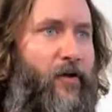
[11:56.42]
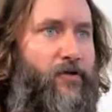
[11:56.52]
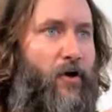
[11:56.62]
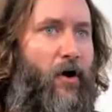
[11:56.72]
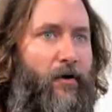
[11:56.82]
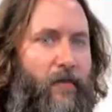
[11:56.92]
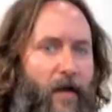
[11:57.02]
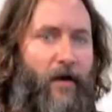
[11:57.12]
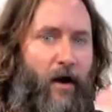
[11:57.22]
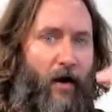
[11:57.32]
if there's a hard
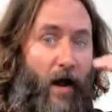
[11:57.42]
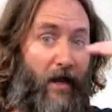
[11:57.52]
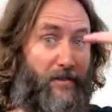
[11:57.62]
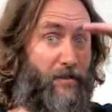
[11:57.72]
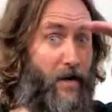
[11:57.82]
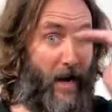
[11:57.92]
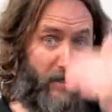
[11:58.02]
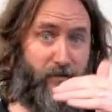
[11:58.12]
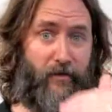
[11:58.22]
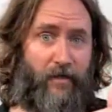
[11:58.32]
line, our eye is
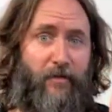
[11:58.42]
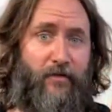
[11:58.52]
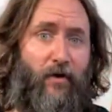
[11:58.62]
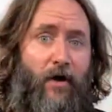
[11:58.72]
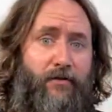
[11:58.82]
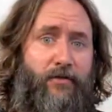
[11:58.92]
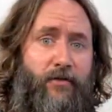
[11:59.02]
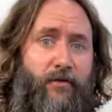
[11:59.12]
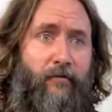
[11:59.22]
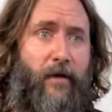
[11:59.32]
naturally going to be drawn
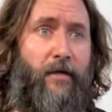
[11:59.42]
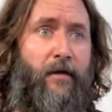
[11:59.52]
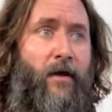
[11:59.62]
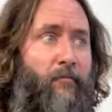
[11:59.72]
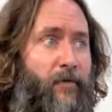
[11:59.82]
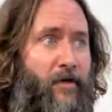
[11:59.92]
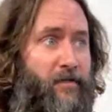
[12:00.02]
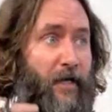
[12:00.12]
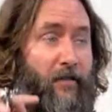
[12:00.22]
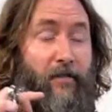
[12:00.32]
to it, right?
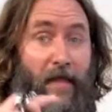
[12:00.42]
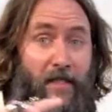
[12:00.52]
Because like